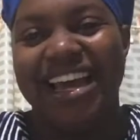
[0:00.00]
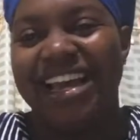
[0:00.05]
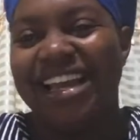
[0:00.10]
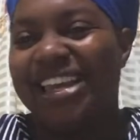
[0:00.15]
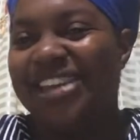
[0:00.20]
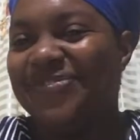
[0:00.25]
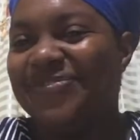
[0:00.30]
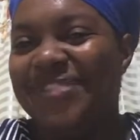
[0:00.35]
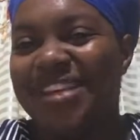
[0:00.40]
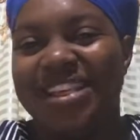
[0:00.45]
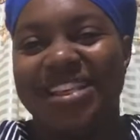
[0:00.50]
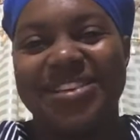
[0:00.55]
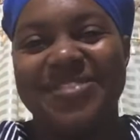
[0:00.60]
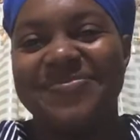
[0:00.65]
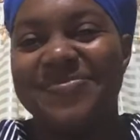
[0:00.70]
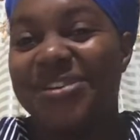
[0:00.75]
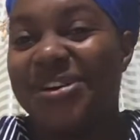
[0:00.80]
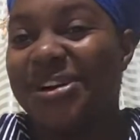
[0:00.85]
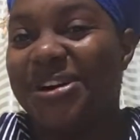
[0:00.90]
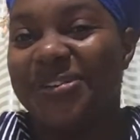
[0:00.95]
Give me some
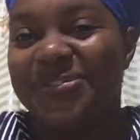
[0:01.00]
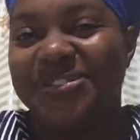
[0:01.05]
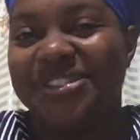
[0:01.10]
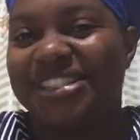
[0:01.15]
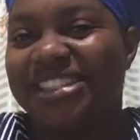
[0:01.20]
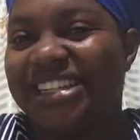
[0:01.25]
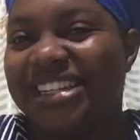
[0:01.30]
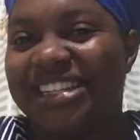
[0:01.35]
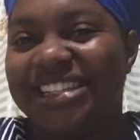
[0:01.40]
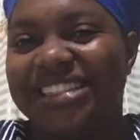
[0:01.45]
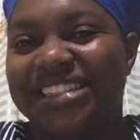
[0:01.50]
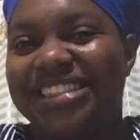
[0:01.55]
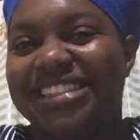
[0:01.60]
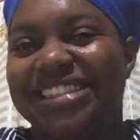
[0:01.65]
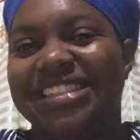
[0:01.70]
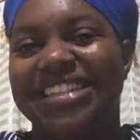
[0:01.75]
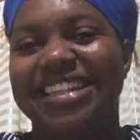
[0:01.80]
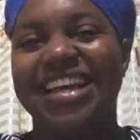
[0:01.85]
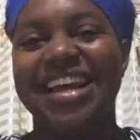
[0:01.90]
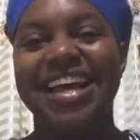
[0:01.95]
more options.
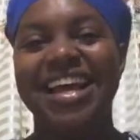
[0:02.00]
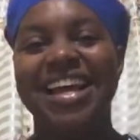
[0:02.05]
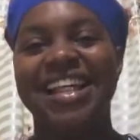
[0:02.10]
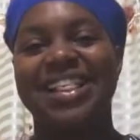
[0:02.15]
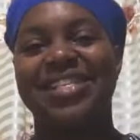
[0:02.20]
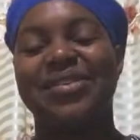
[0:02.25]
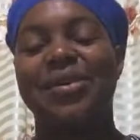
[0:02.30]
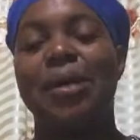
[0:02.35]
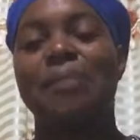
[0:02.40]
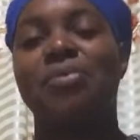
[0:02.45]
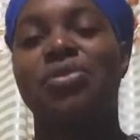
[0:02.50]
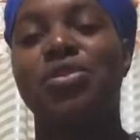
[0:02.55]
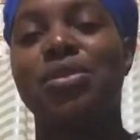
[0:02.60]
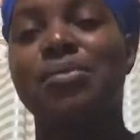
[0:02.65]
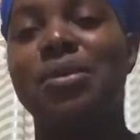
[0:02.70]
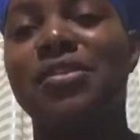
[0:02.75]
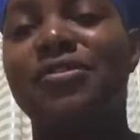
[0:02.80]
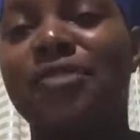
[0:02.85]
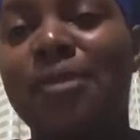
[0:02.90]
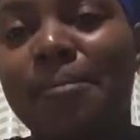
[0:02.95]
So I'm
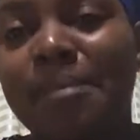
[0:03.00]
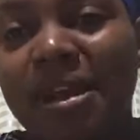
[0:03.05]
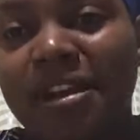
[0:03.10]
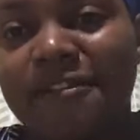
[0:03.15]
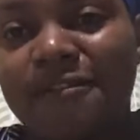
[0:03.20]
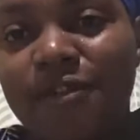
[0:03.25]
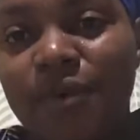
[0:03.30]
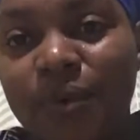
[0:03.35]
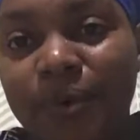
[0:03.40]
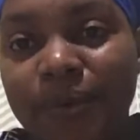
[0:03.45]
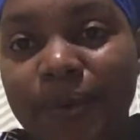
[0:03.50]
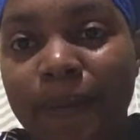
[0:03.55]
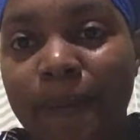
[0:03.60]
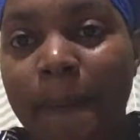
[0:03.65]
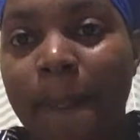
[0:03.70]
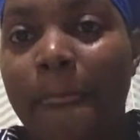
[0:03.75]
streaming from my phone.